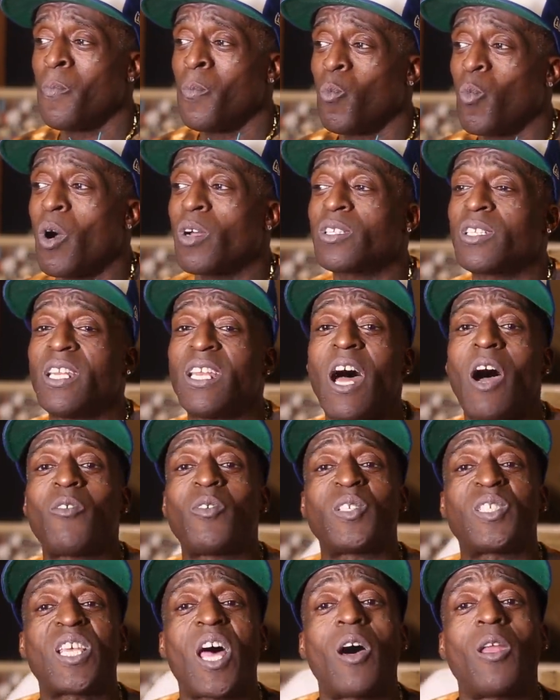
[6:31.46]
walked in the
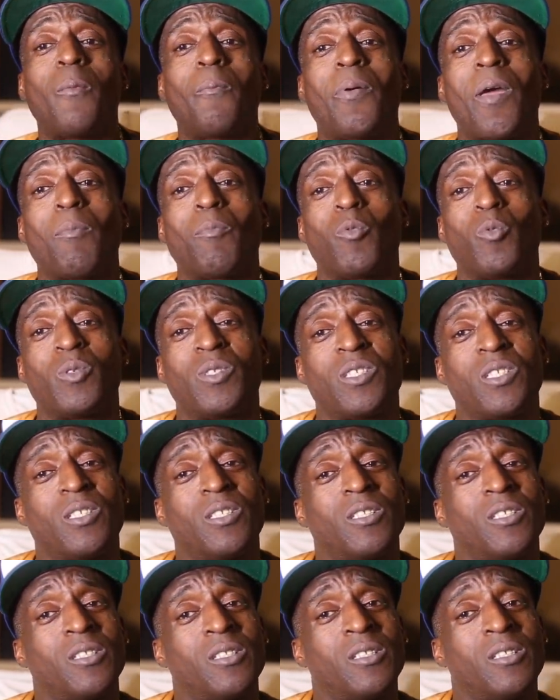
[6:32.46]
office, Salt and Pepper was in
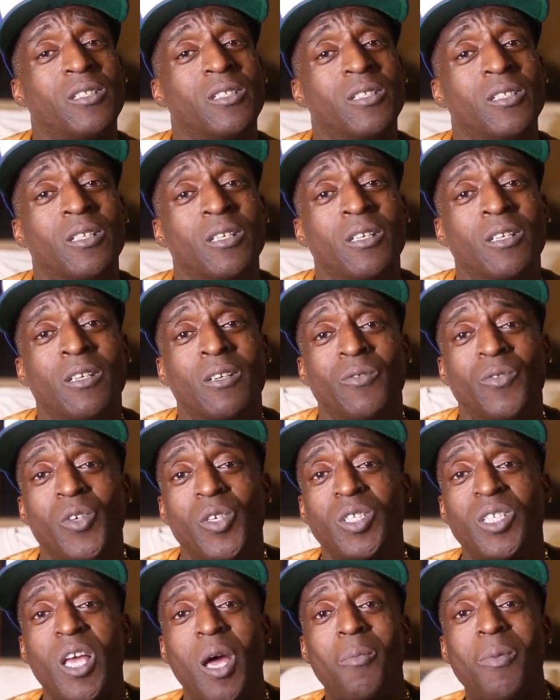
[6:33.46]
there.
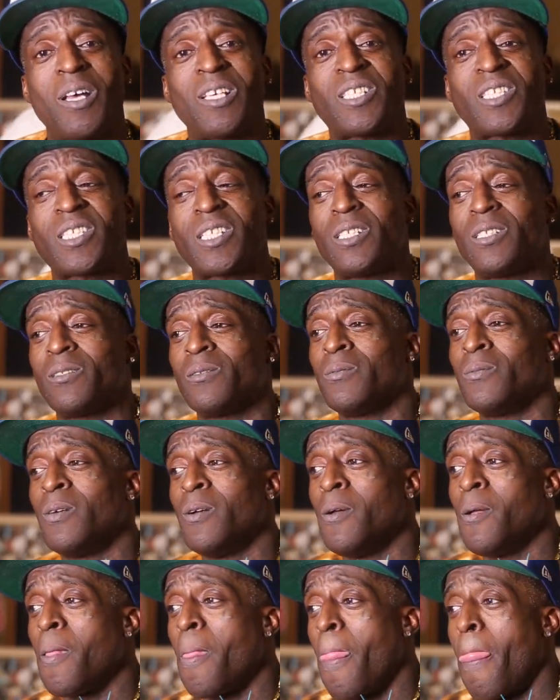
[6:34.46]
First time I seen him.
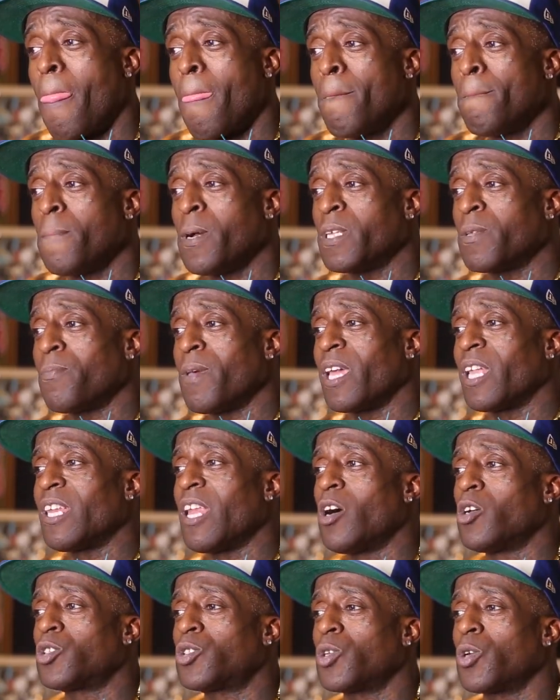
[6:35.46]
But to make a
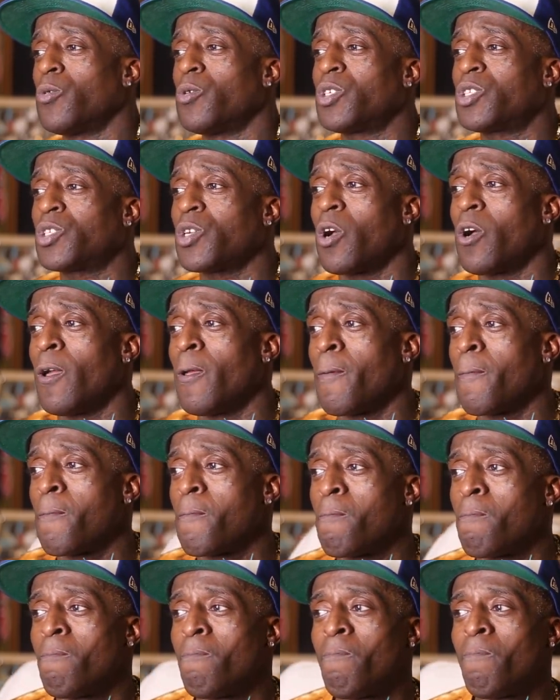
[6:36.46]
long story short,
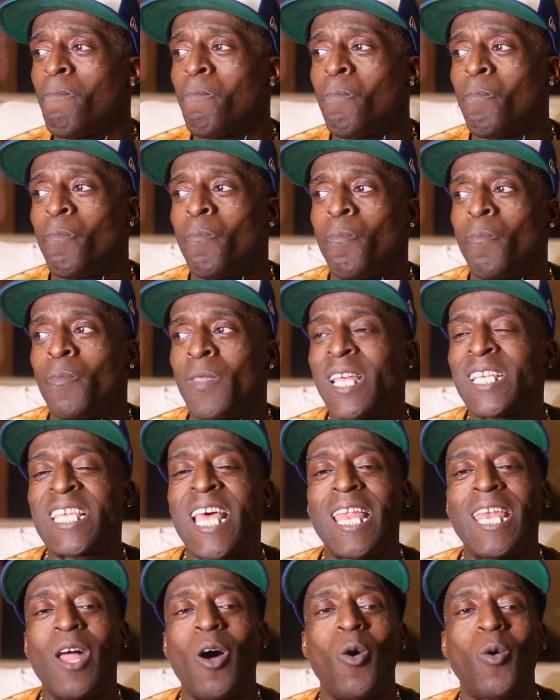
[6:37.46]
that's
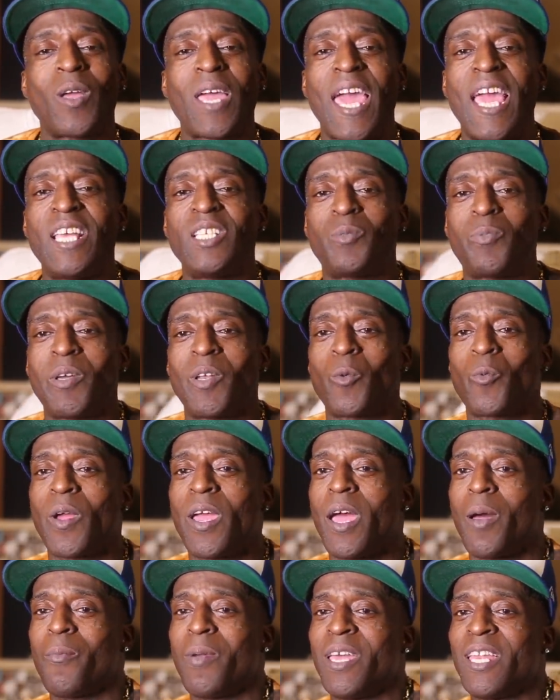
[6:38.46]
how long gang's been
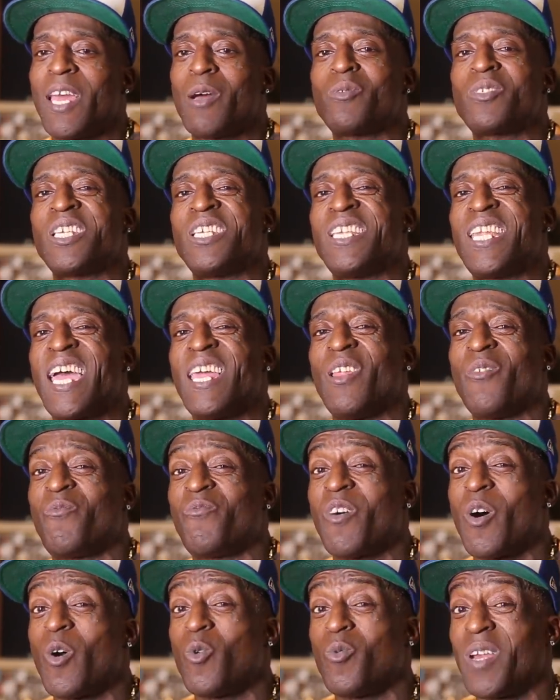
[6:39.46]
around, man. That was in
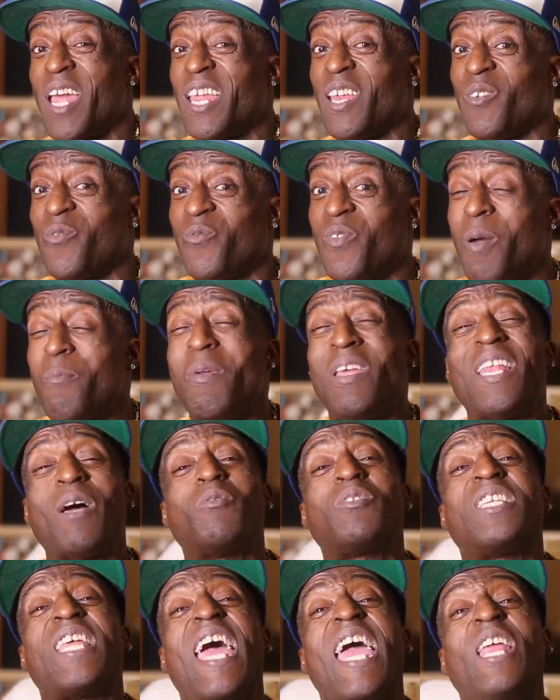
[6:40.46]
94, 95. I mean, that
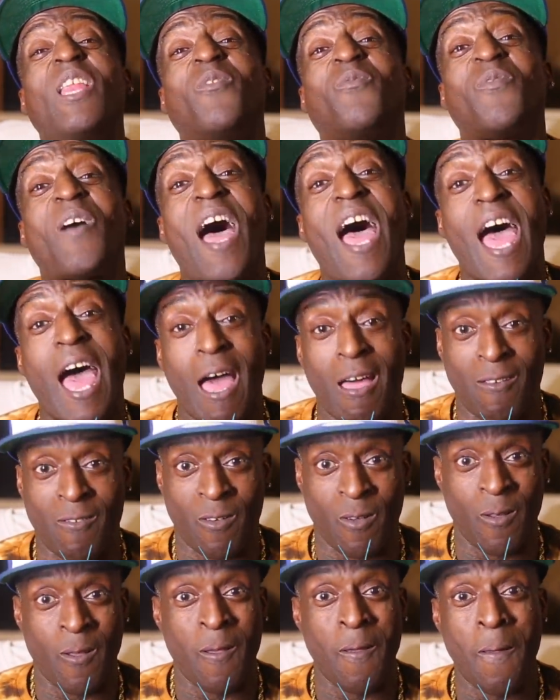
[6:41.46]
was in 85.
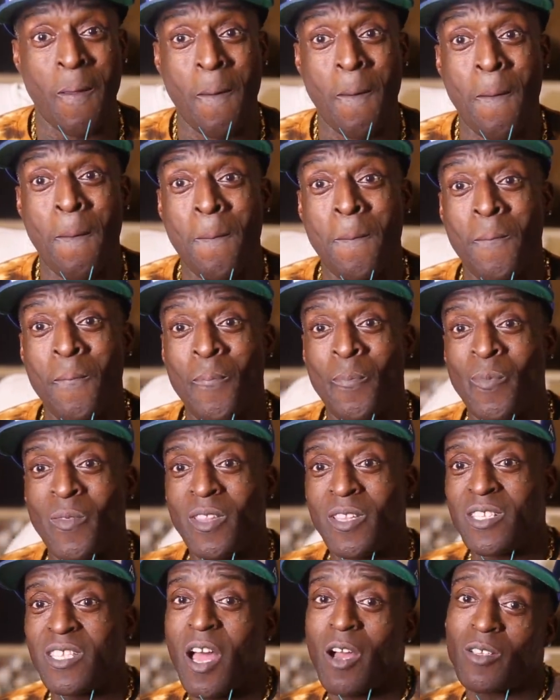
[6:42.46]
85.
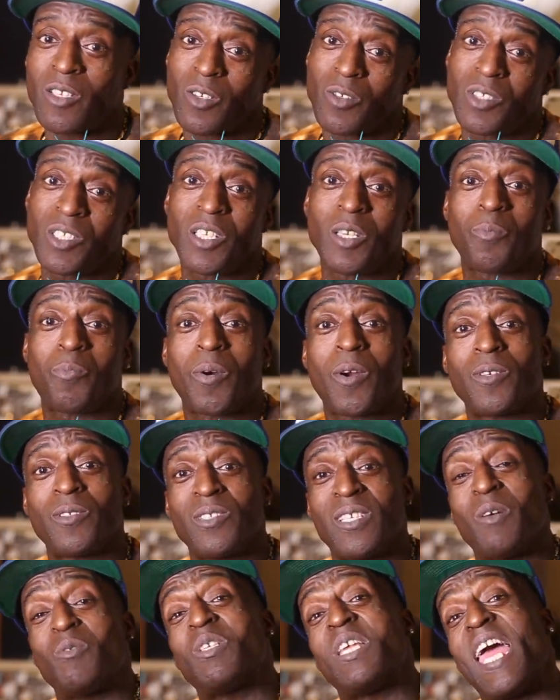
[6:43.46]
Talk to a shit
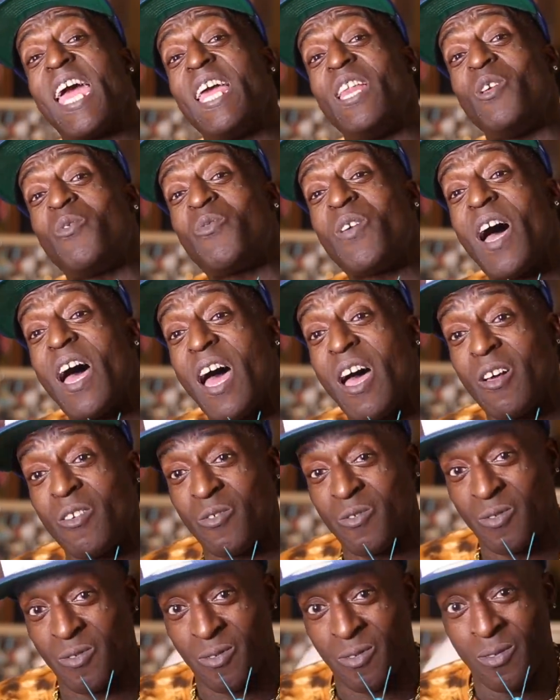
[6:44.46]
person. That was in 85.
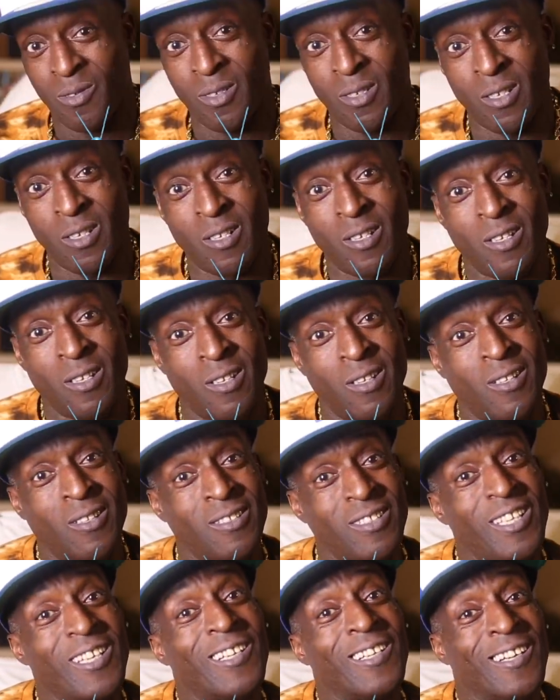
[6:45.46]

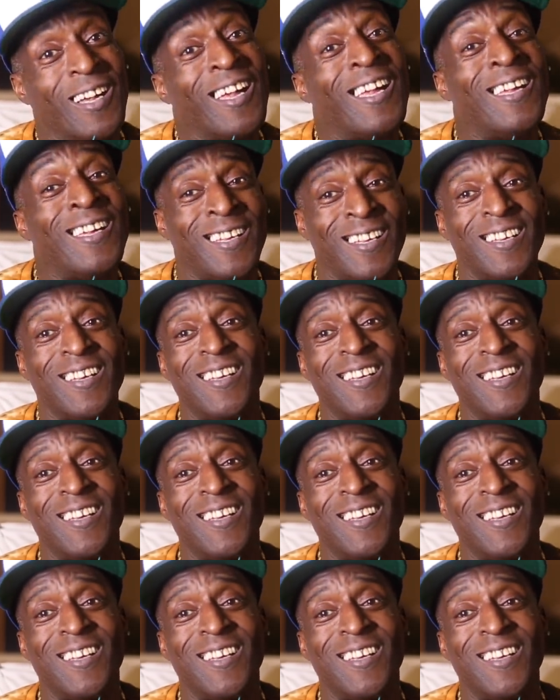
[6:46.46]
Yeah.